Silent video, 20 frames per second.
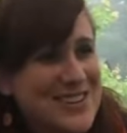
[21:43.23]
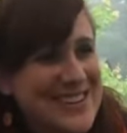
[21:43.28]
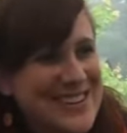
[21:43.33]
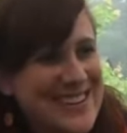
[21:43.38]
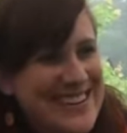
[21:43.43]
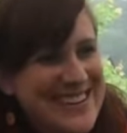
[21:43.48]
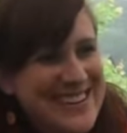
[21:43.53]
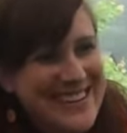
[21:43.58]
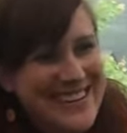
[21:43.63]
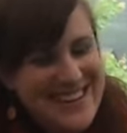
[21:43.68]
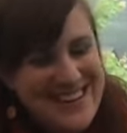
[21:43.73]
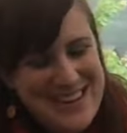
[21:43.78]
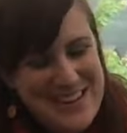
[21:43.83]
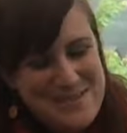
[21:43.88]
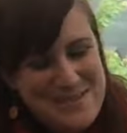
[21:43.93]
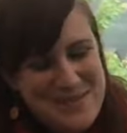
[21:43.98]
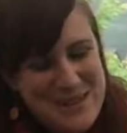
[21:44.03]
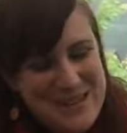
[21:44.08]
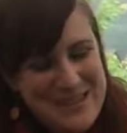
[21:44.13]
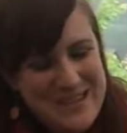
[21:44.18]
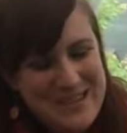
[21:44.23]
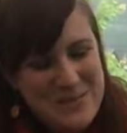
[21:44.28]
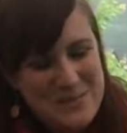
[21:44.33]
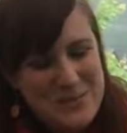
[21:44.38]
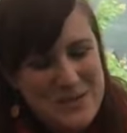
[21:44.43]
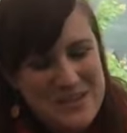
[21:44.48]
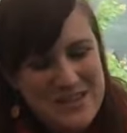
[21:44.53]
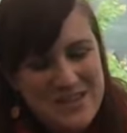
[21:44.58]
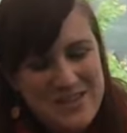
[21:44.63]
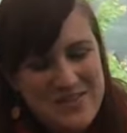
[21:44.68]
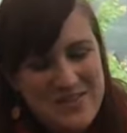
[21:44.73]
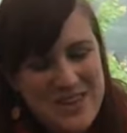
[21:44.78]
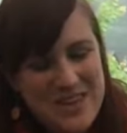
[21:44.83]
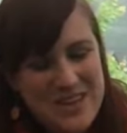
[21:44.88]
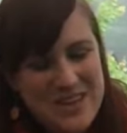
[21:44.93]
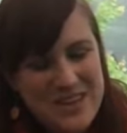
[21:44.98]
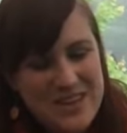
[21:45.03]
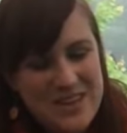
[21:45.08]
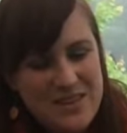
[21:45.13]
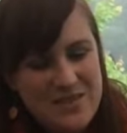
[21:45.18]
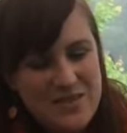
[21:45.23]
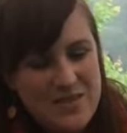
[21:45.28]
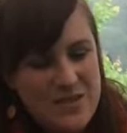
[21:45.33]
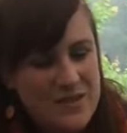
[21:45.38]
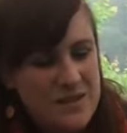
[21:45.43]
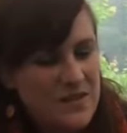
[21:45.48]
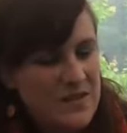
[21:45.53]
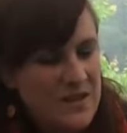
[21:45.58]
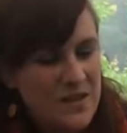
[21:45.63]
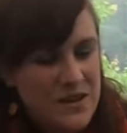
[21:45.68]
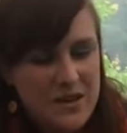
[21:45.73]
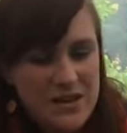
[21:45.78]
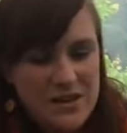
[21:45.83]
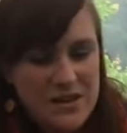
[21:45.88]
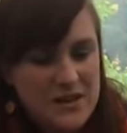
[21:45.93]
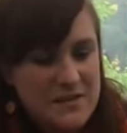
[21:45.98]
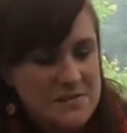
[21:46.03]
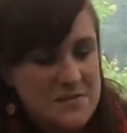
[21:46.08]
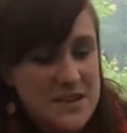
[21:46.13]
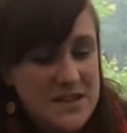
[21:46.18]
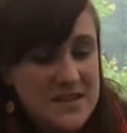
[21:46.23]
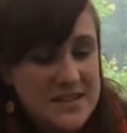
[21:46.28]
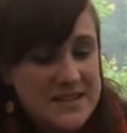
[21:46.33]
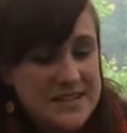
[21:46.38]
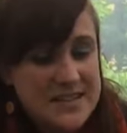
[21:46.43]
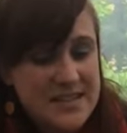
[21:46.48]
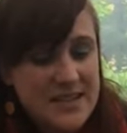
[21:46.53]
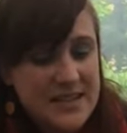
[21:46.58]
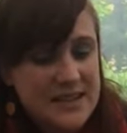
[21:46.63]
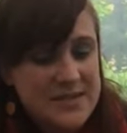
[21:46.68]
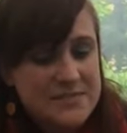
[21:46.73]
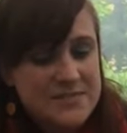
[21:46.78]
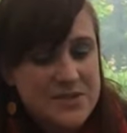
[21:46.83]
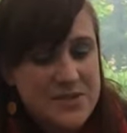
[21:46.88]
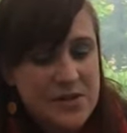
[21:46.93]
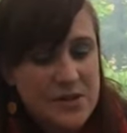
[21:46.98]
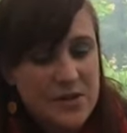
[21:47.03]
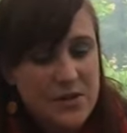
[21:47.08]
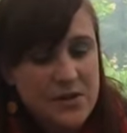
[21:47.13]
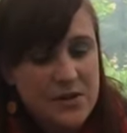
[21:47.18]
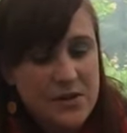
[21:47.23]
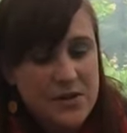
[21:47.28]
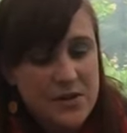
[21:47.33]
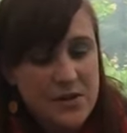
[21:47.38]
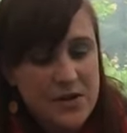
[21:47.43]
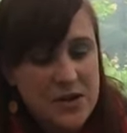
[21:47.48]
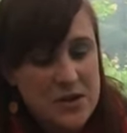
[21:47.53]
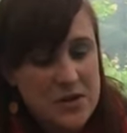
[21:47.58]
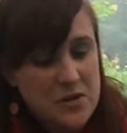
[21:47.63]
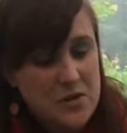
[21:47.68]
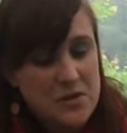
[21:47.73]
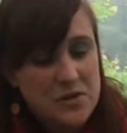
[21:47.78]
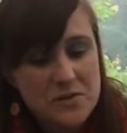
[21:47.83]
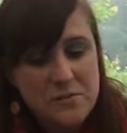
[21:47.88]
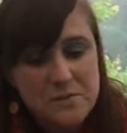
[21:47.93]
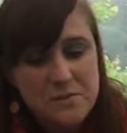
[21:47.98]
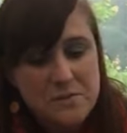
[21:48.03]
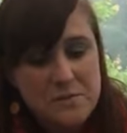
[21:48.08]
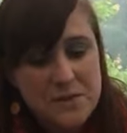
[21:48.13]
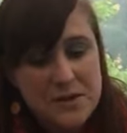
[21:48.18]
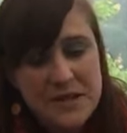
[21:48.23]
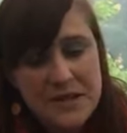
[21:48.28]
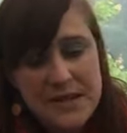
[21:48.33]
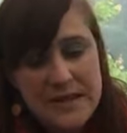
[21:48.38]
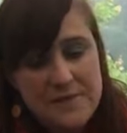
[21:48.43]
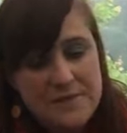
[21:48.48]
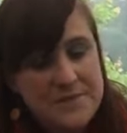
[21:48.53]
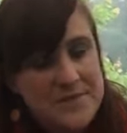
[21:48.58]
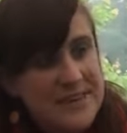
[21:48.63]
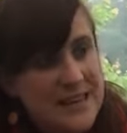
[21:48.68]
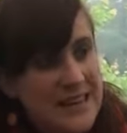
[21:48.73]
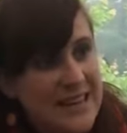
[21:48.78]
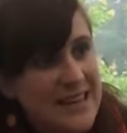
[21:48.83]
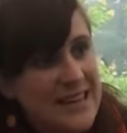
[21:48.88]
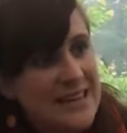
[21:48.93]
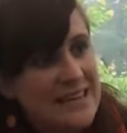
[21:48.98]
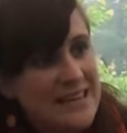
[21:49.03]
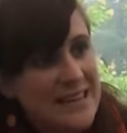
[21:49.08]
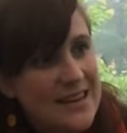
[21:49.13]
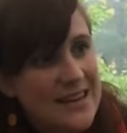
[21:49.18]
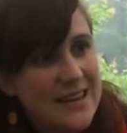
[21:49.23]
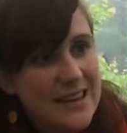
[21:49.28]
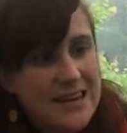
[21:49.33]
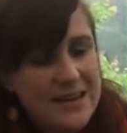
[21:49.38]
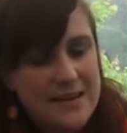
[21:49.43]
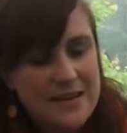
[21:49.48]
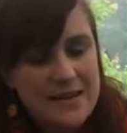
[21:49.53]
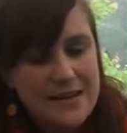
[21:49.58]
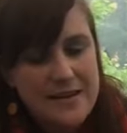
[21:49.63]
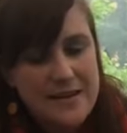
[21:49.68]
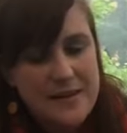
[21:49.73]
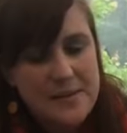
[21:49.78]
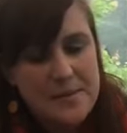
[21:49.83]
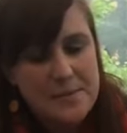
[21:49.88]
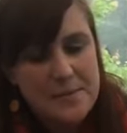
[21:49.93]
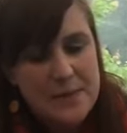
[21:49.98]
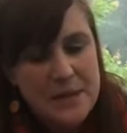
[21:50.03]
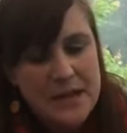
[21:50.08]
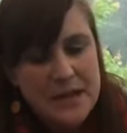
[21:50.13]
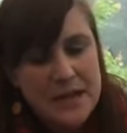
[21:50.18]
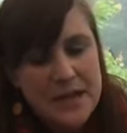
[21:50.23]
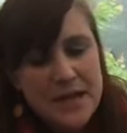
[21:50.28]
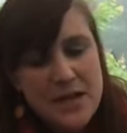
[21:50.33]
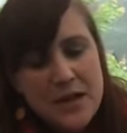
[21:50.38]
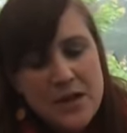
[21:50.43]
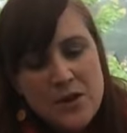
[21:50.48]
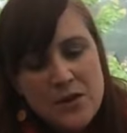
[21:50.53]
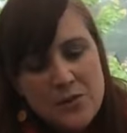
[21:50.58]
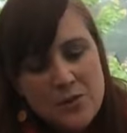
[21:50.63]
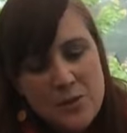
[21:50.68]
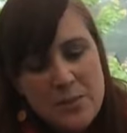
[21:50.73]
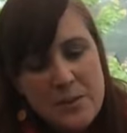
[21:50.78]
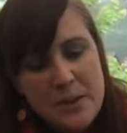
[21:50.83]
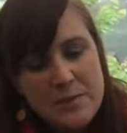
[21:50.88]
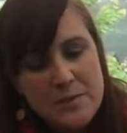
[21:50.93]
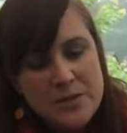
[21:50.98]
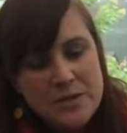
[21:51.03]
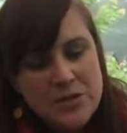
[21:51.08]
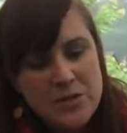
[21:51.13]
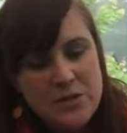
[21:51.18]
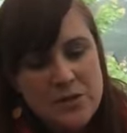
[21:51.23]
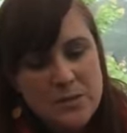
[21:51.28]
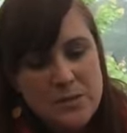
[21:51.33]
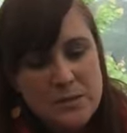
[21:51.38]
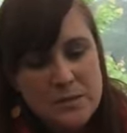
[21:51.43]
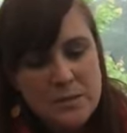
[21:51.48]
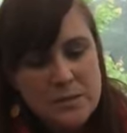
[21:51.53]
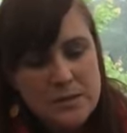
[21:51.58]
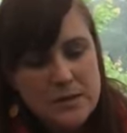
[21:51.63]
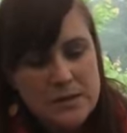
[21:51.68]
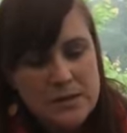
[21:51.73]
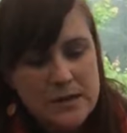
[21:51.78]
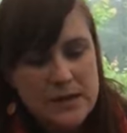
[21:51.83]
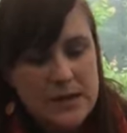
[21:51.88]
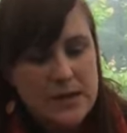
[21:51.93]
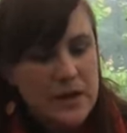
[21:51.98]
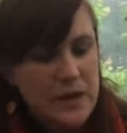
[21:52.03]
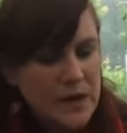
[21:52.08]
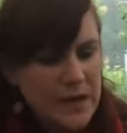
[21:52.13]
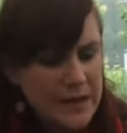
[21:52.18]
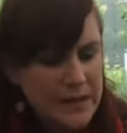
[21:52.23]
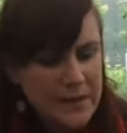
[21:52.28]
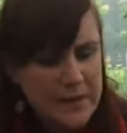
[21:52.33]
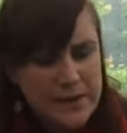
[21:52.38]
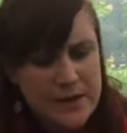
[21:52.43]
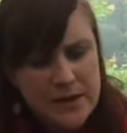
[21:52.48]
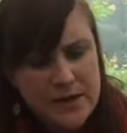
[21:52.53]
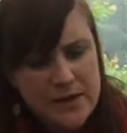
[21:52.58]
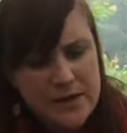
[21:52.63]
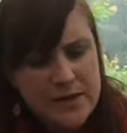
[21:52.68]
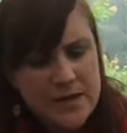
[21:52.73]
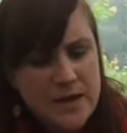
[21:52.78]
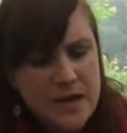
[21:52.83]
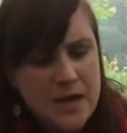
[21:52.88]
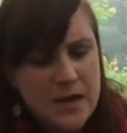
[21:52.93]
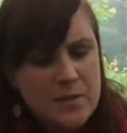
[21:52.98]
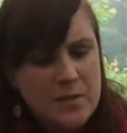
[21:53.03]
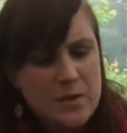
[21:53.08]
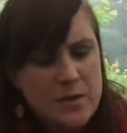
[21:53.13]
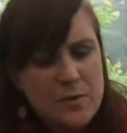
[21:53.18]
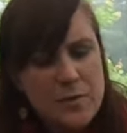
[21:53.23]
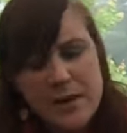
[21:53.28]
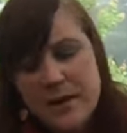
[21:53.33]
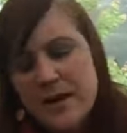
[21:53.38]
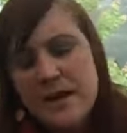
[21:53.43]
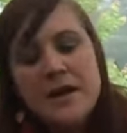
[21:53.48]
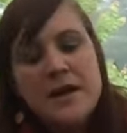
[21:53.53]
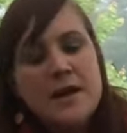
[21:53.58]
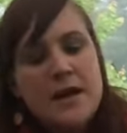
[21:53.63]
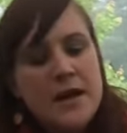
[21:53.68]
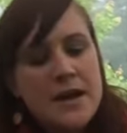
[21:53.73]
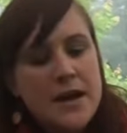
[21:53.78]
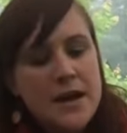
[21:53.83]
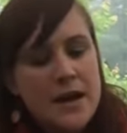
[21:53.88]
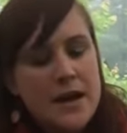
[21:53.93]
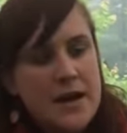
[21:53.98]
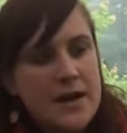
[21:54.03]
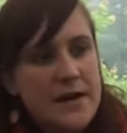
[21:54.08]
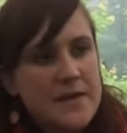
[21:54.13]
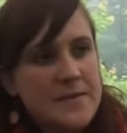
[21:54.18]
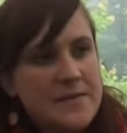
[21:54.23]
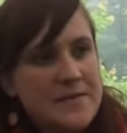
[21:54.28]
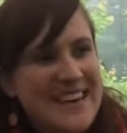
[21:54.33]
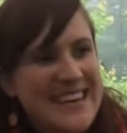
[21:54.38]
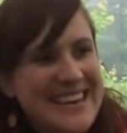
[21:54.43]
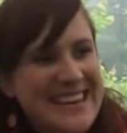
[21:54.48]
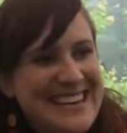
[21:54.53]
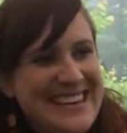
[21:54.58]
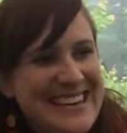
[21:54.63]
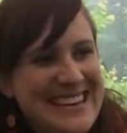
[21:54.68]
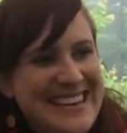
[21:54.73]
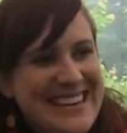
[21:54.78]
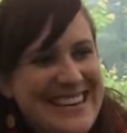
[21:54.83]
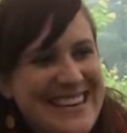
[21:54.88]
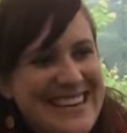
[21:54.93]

mm -hmm. place to put their feet, they feel secure, and that's it. So you can hold pretty tightly, mm-hmm. um, but remember too, people are like, "Oh, I don't want to hurt the animal," but I know I was um, thinking because